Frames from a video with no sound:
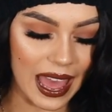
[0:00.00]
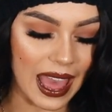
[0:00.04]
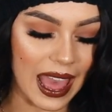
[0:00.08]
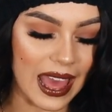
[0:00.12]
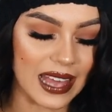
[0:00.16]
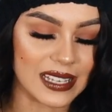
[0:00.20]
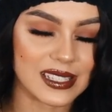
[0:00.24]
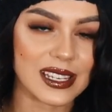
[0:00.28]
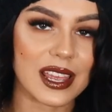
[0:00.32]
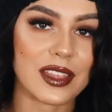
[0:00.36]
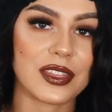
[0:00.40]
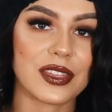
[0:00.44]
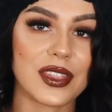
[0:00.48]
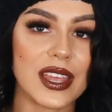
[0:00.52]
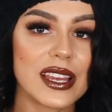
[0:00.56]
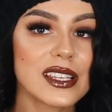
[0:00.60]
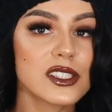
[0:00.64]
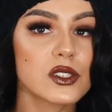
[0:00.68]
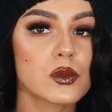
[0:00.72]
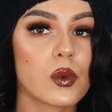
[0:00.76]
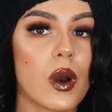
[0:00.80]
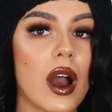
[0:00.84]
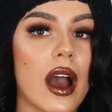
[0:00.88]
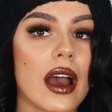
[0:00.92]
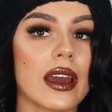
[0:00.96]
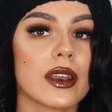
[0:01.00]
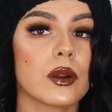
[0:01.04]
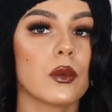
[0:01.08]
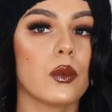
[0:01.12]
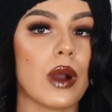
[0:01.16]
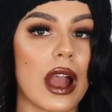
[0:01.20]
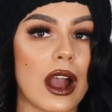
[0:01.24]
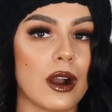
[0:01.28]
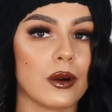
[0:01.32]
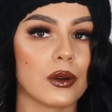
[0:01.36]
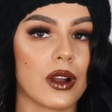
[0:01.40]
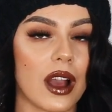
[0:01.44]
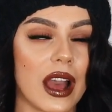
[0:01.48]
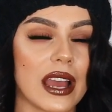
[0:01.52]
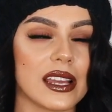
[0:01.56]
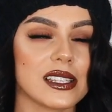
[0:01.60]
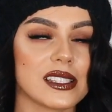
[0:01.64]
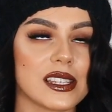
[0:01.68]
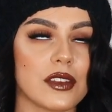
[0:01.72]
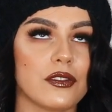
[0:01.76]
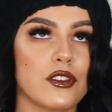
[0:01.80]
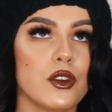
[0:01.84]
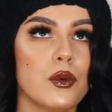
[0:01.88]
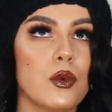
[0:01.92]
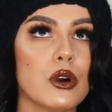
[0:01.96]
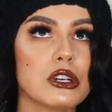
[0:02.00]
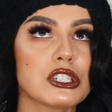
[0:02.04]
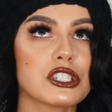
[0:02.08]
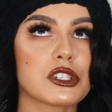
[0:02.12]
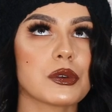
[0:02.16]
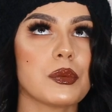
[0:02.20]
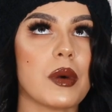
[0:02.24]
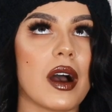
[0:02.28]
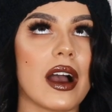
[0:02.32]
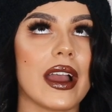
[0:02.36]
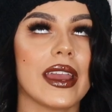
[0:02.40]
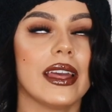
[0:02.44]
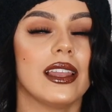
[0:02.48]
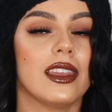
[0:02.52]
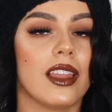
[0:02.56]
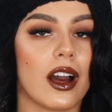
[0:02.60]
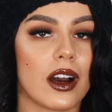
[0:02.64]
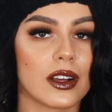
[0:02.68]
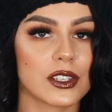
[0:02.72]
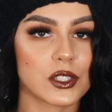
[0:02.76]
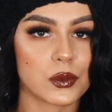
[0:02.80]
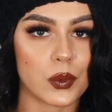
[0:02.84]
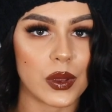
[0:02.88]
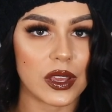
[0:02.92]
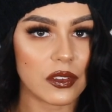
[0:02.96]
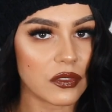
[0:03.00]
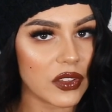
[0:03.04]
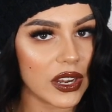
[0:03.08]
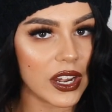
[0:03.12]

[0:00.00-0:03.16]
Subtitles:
and this one, well, guys, if you watched my last wig